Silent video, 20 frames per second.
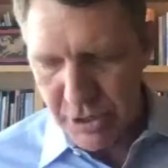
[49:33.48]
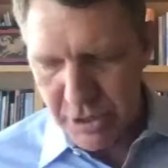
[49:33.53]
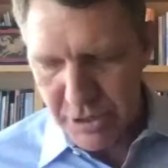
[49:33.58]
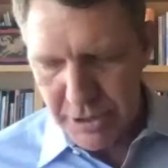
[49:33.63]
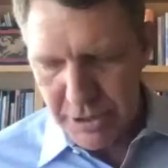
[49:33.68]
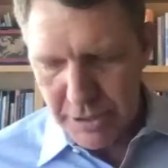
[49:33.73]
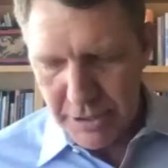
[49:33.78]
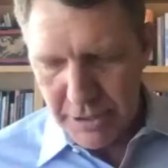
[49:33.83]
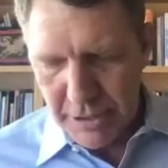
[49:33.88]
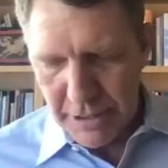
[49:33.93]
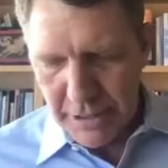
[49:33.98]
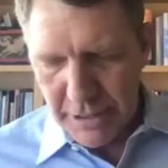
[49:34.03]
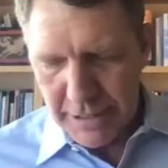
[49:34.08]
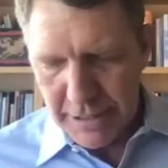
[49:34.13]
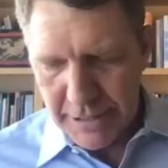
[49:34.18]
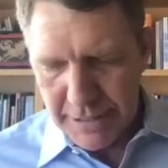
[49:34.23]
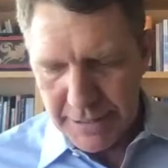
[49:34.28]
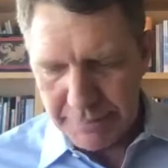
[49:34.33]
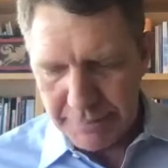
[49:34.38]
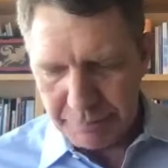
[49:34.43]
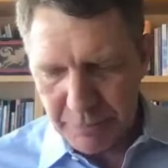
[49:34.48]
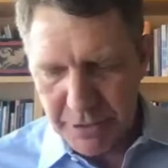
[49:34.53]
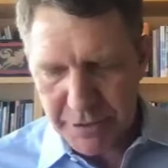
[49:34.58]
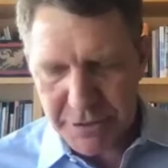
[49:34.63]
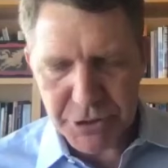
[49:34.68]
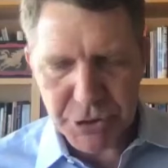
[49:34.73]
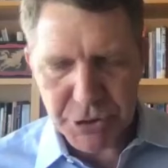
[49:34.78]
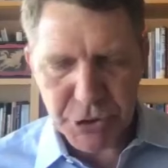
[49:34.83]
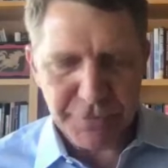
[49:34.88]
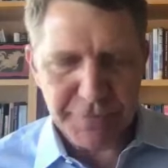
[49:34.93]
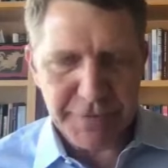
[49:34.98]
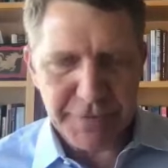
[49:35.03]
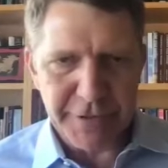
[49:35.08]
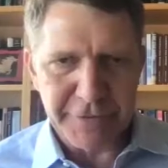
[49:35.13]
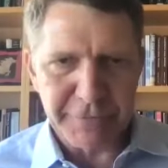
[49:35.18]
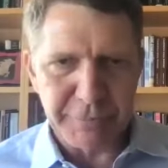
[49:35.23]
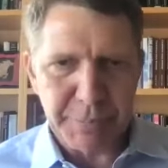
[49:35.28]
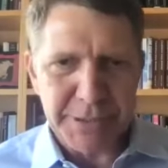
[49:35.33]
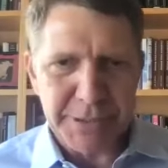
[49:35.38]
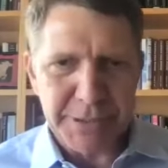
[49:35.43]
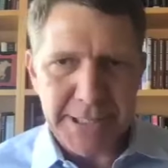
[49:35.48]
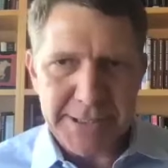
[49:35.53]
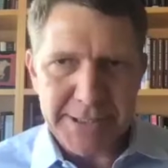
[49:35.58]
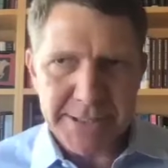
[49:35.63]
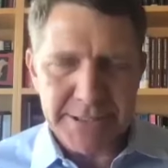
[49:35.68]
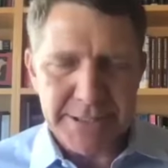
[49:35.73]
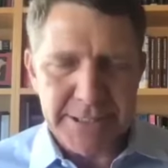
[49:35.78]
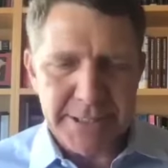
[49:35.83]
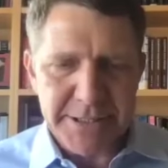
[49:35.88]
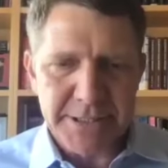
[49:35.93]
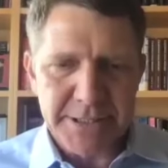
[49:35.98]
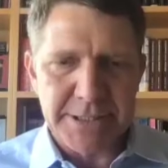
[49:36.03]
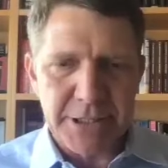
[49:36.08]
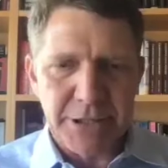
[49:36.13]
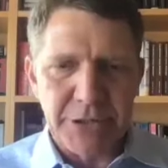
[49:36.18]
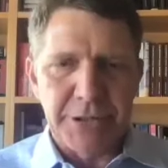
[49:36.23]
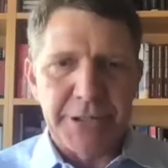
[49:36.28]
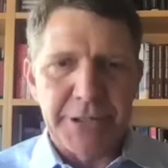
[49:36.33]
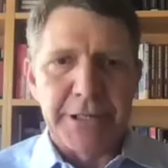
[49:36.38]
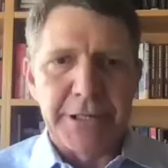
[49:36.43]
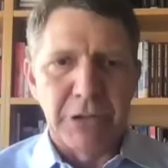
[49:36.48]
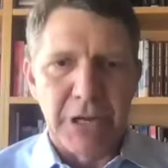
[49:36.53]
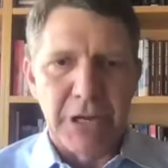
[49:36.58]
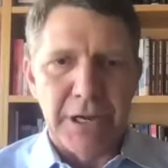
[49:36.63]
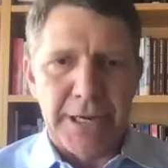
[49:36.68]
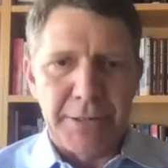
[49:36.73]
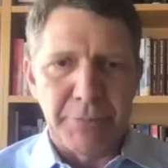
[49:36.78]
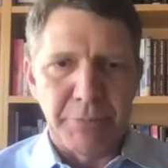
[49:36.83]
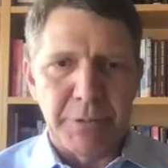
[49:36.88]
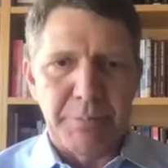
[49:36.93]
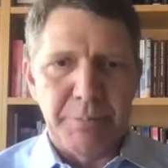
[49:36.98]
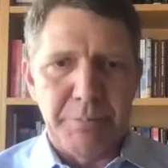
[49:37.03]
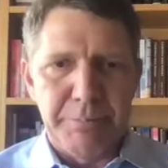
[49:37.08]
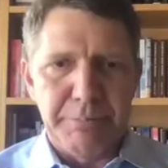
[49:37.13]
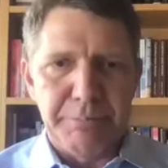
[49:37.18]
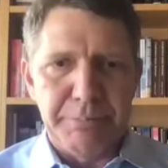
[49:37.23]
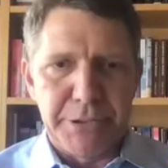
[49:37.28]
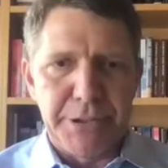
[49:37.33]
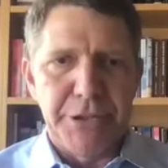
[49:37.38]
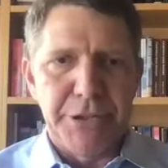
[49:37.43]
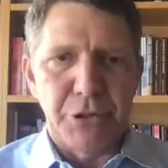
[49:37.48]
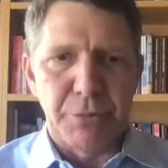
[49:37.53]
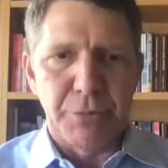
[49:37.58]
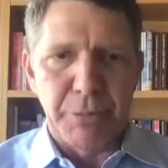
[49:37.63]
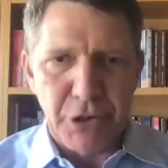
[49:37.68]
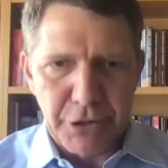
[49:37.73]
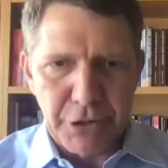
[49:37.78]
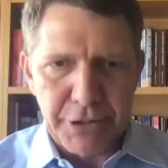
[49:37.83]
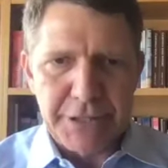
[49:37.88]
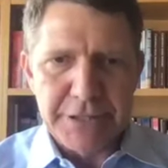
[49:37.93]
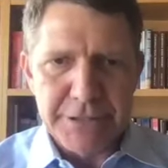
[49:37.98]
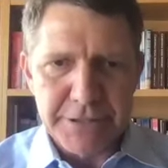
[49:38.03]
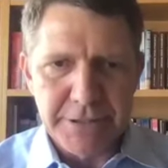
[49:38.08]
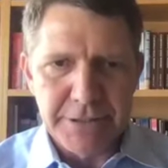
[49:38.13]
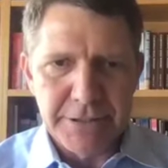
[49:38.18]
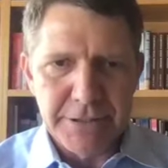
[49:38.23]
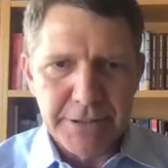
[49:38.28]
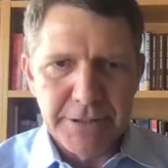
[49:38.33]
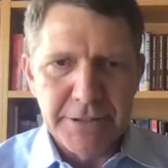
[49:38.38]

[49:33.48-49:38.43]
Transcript: more uh, conservative, but that didn't necessarily align with political parties.